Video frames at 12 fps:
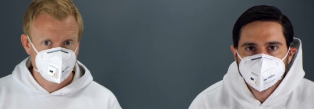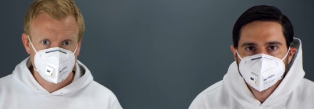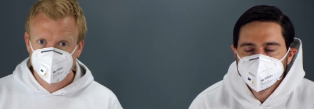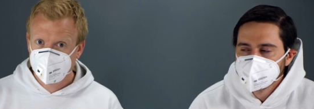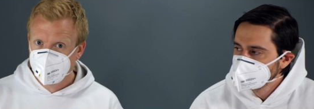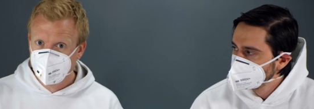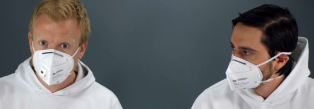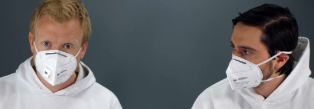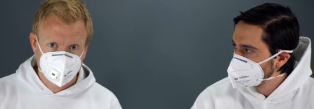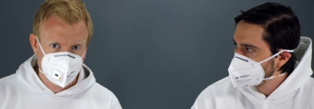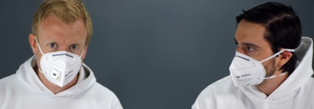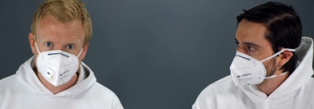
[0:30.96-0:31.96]
Speaker 1: Leave a comment in the
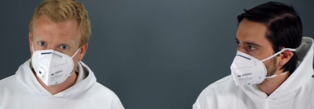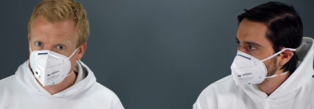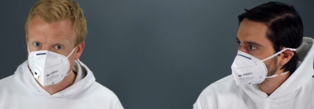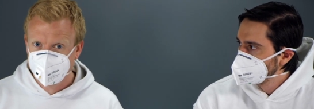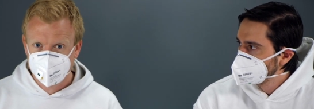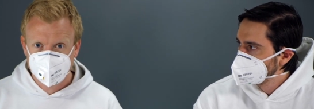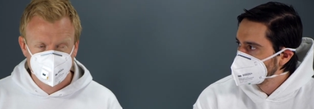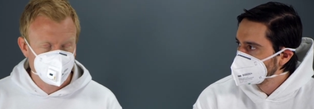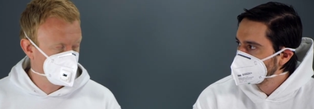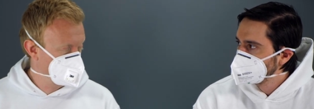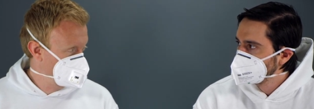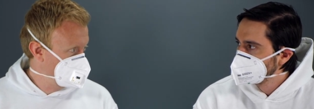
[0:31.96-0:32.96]
comment section below about
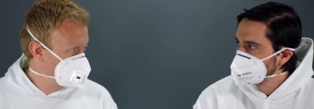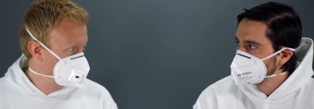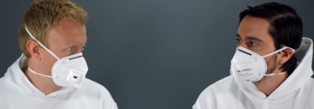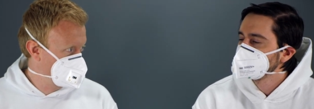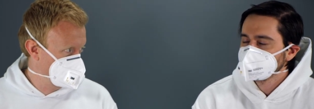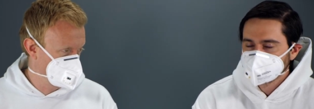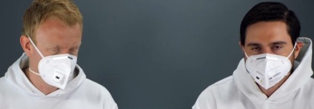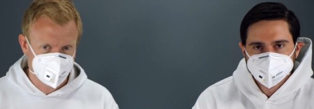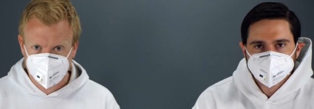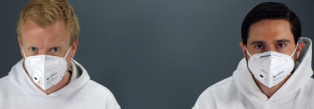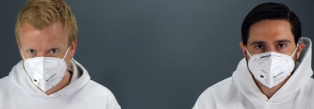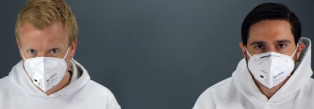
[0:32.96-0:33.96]
what you think they're going to
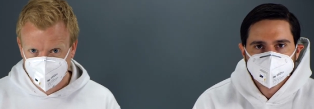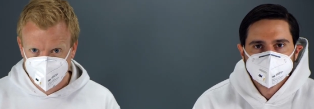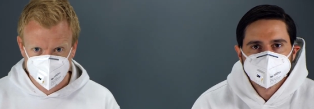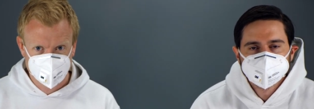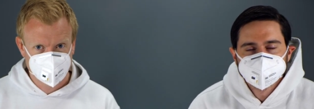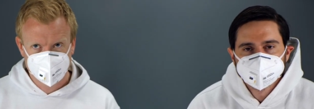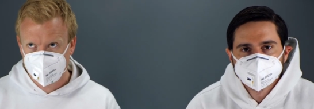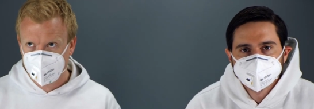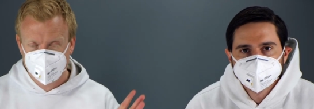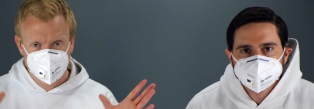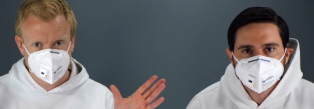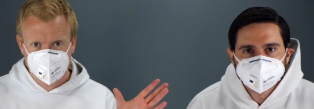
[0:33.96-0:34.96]
call it because God
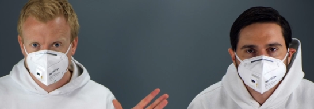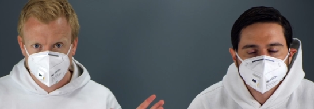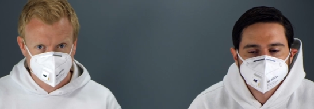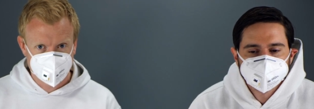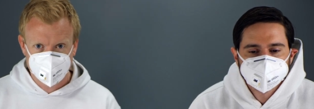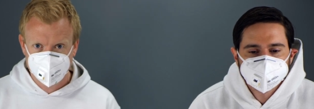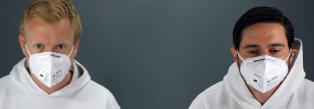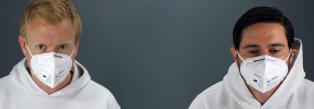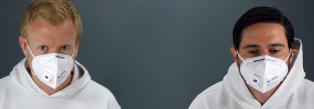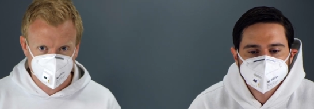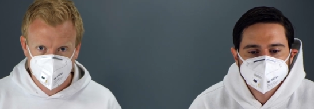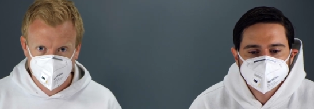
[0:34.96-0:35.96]
knows they'll pick something
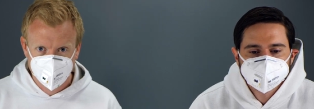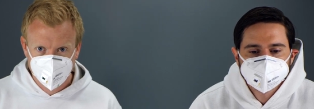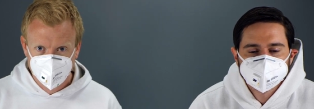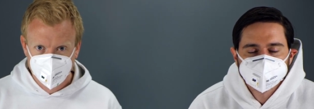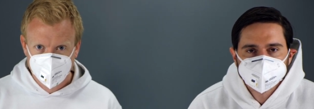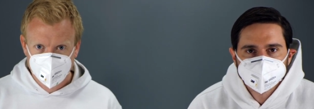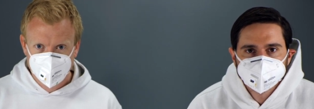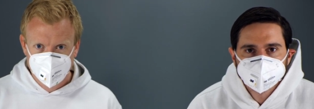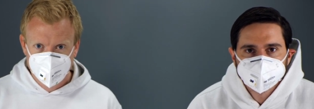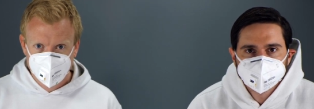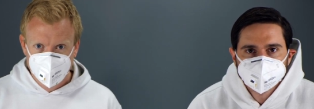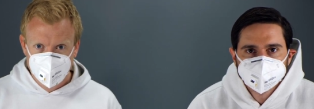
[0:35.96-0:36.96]
clever.
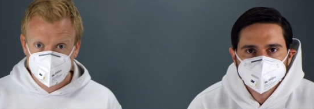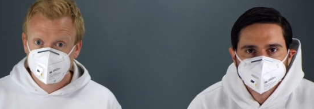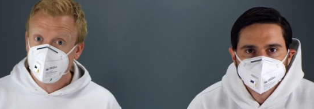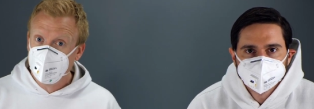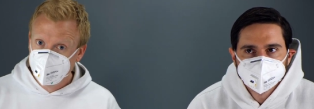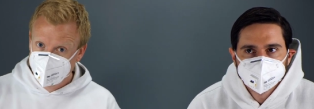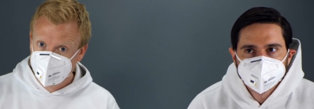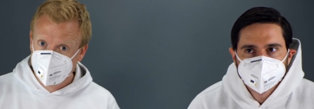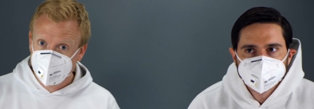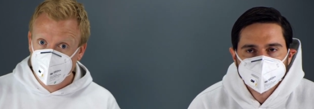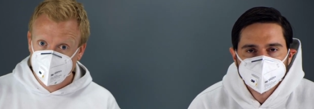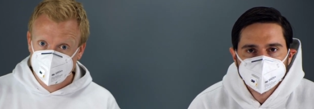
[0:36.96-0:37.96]
Is patents that
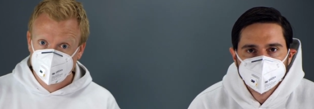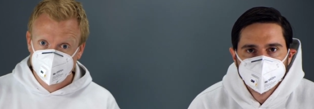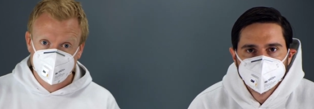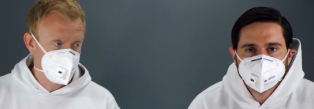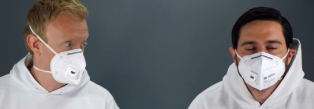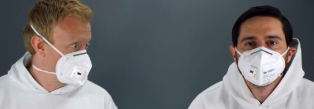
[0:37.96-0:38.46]
they actually file